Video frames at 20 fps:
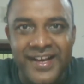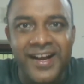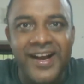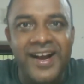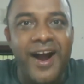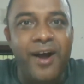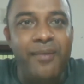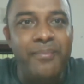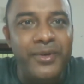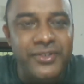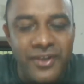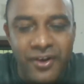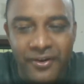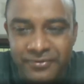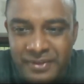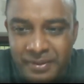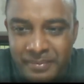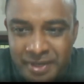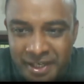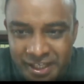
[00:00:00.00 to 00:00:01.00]
How much of
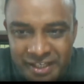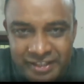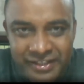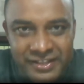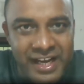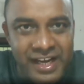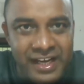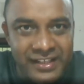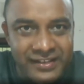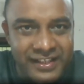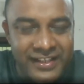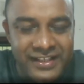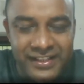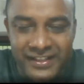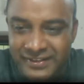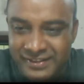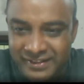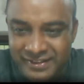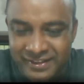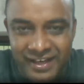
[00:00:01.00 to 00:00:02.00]
the British
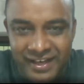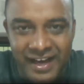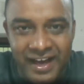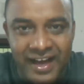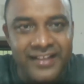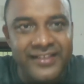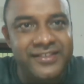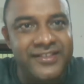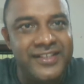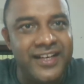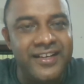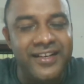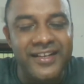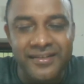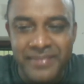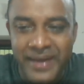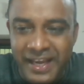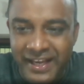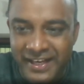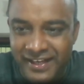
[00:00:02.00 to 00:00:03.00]
legacies are still
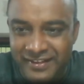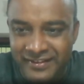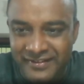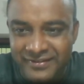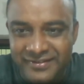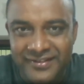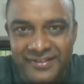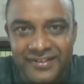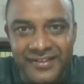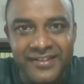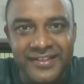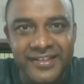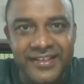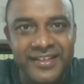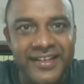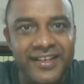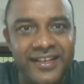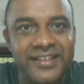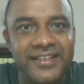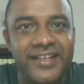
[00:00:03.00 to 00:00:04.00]
remaining
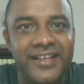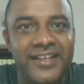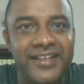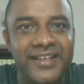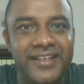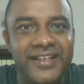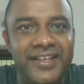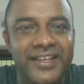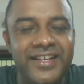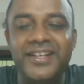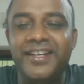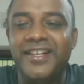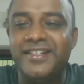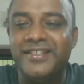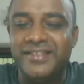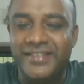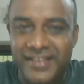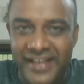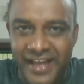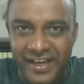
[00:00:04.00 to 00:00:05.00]
in the Indian
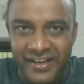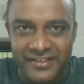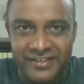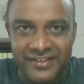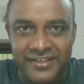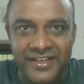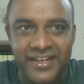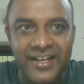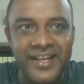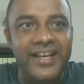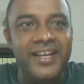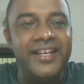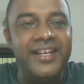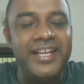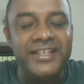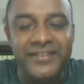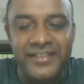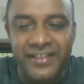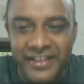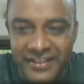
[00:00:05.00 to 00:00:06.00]
state, in
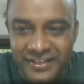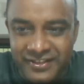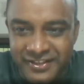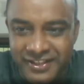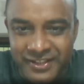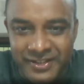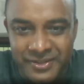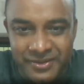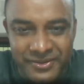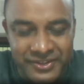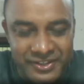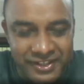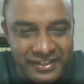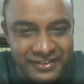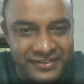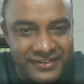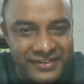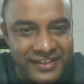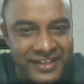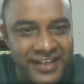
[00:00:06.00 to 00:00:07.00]
its
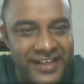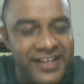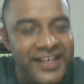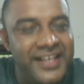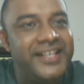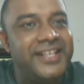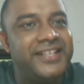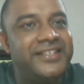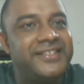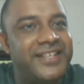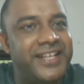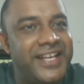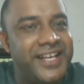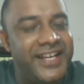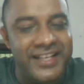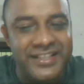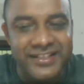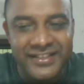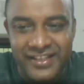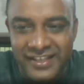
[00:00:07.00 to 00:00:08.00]
institutions, in its
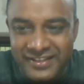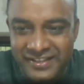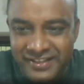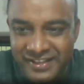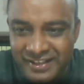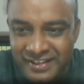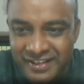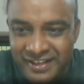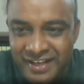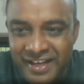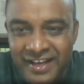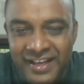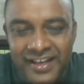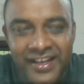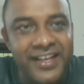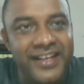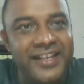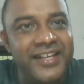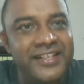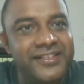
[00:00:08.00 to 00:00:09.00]
legal structure,
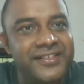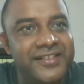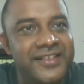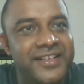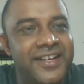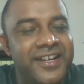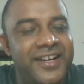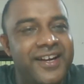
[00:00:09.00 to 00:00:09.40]
in its